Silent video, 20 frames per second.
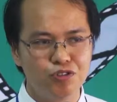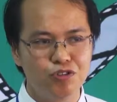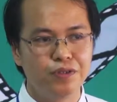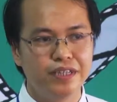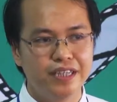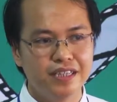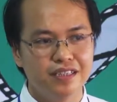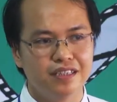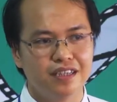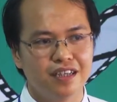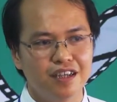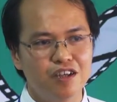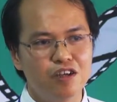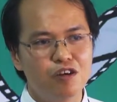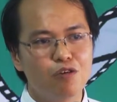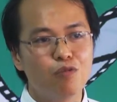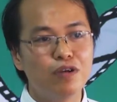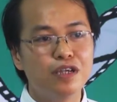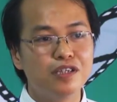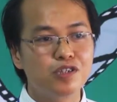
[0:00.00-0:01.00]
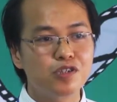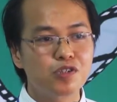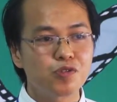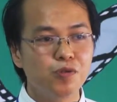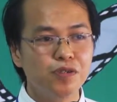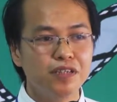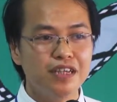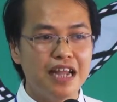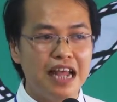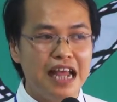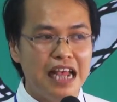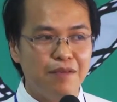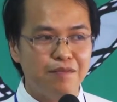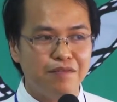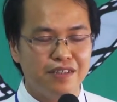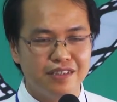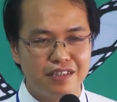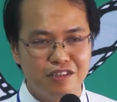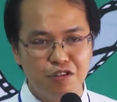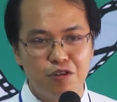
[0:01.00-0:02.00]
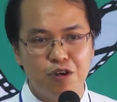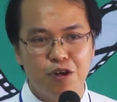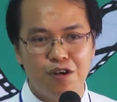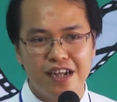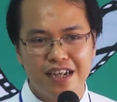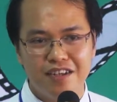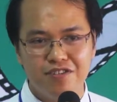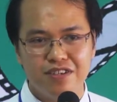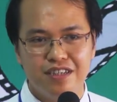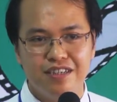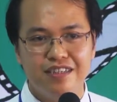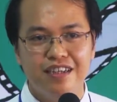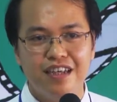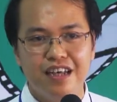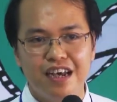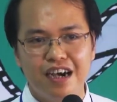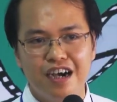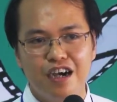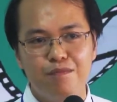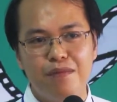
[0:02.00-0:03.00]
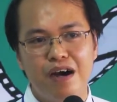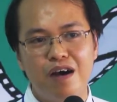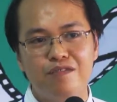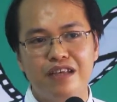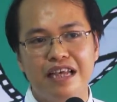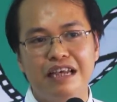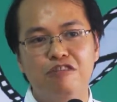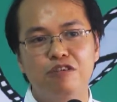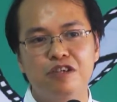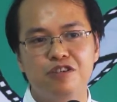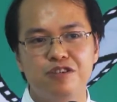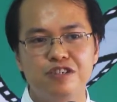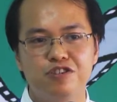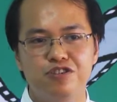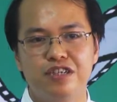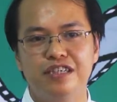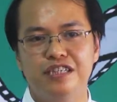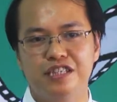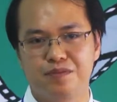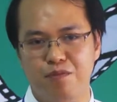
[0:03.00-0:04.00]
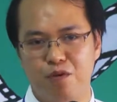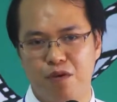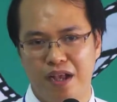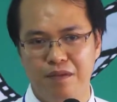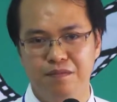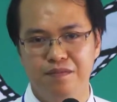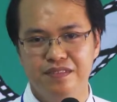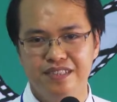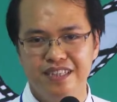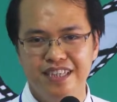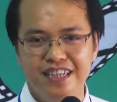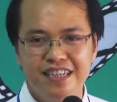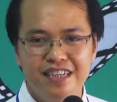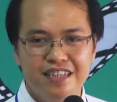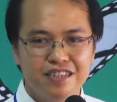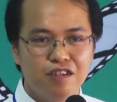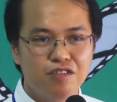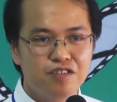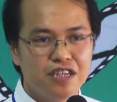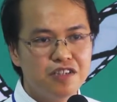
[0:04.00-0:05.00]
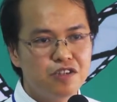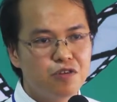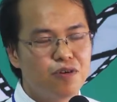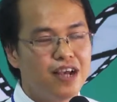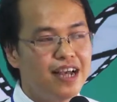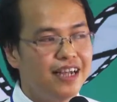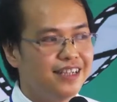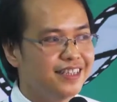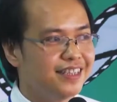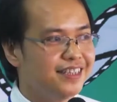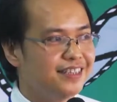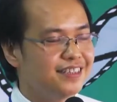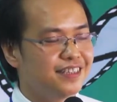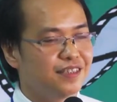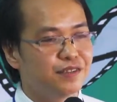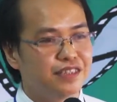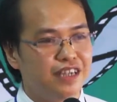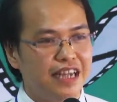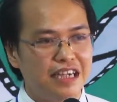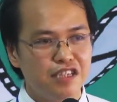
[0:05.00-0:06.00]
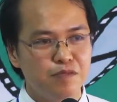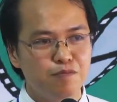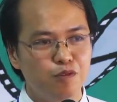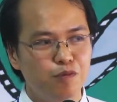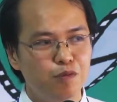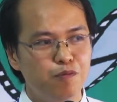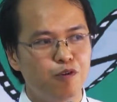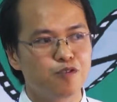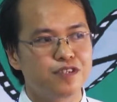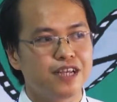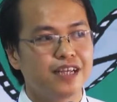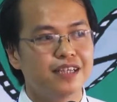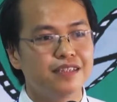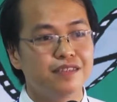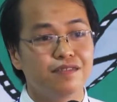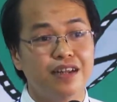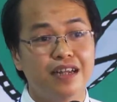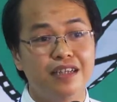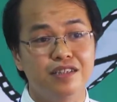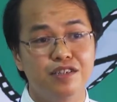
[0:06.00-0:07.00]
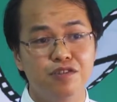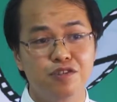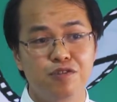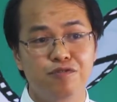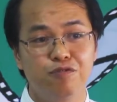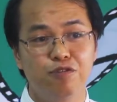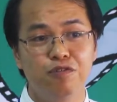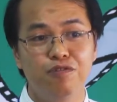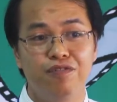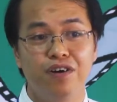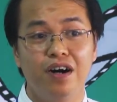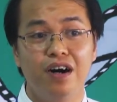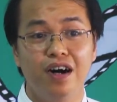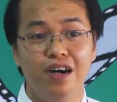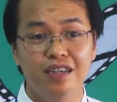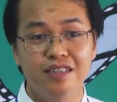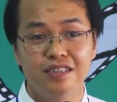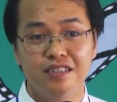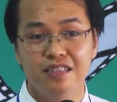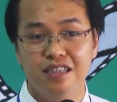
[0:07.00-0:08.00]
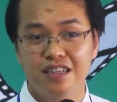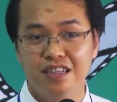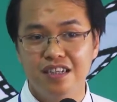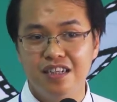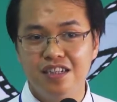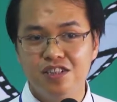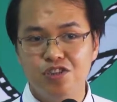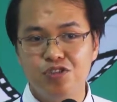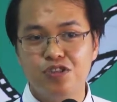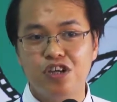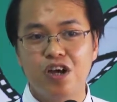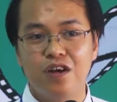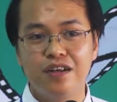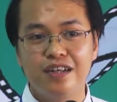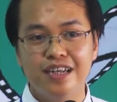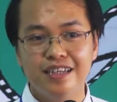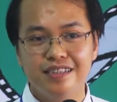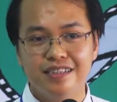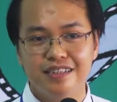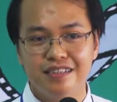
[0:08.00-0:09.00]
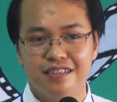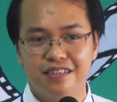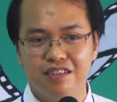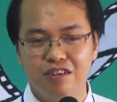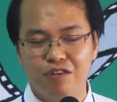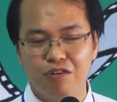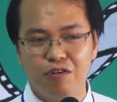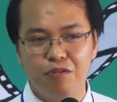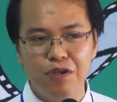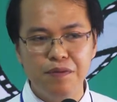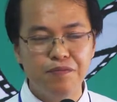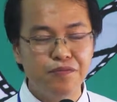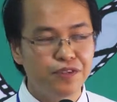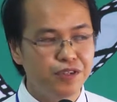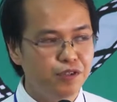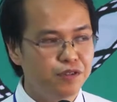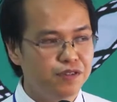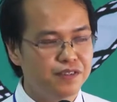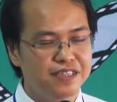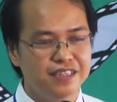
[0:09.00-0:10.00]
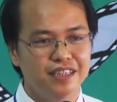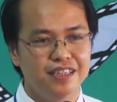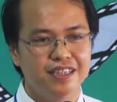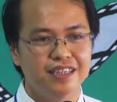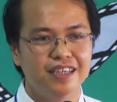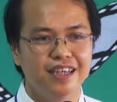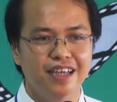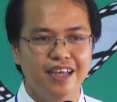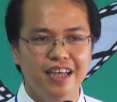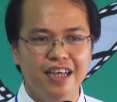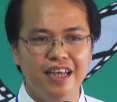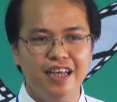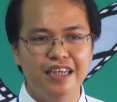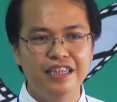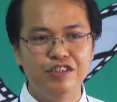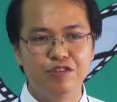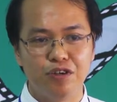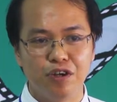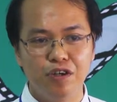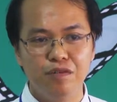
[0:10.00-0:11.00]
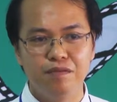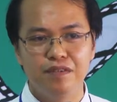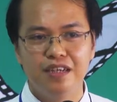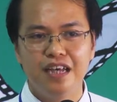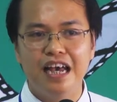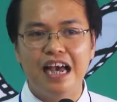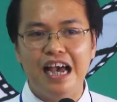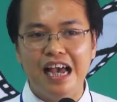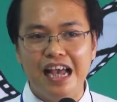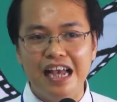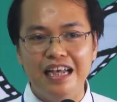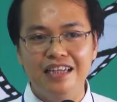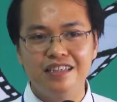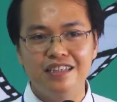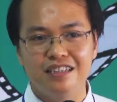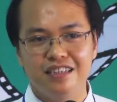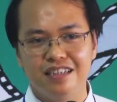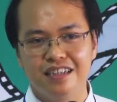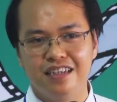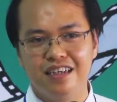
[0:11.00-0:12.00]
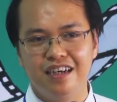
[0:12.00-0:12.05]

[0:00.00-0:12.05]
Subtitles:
do it, we should have the recognition about education training program. So that's why I think the national project is very useful for us to connect with university in Europe, and